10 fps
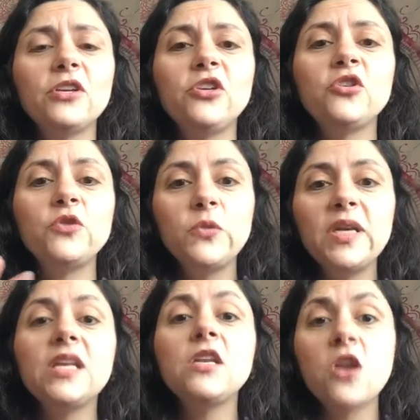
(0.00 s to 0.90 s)
you know, doing
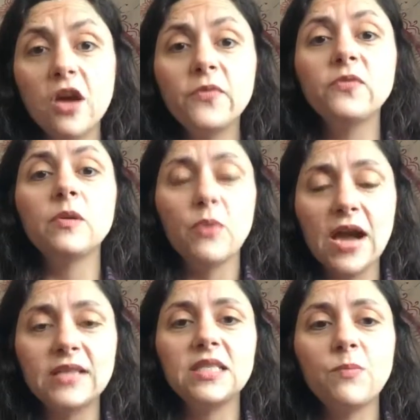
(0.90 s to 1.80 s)
it enough, the
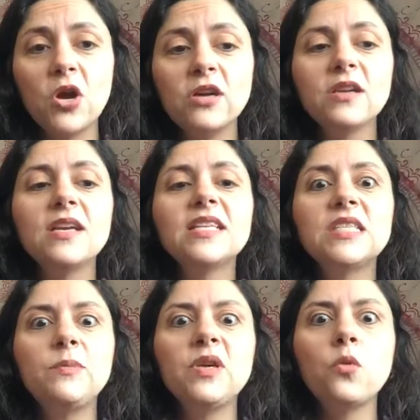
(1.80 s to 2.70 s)
practice part,
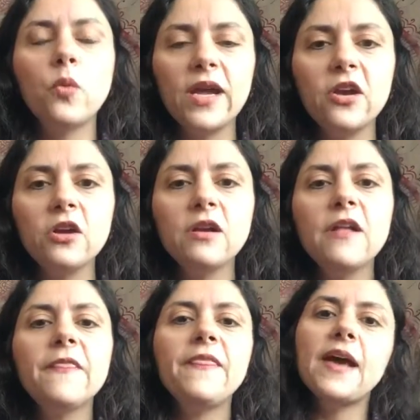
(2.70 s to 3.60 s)
to be aware
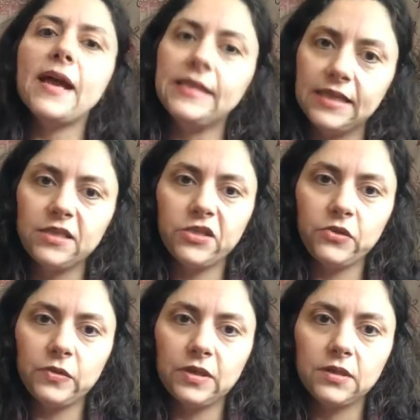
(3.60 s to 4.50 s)
that I need to
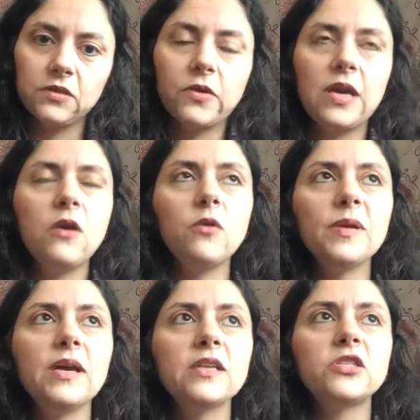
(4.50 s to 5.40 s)
do this, okay? Oh my
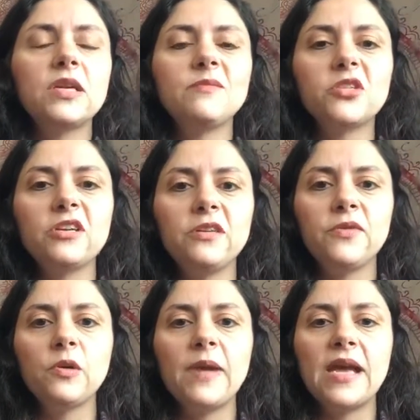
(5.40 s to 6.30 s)
gosh, I'm starting to
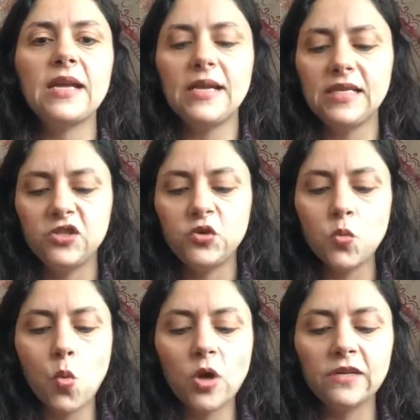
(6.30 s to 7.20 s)
feel bad. I need to do
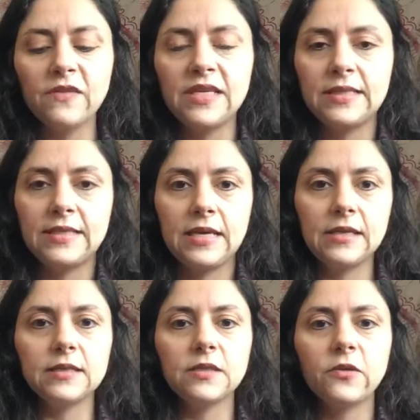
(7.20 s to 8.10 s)
one of these
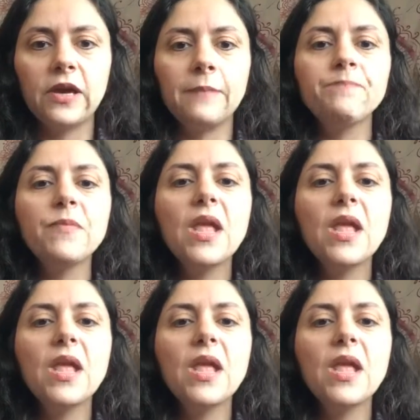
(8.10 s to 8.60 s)
things, okay?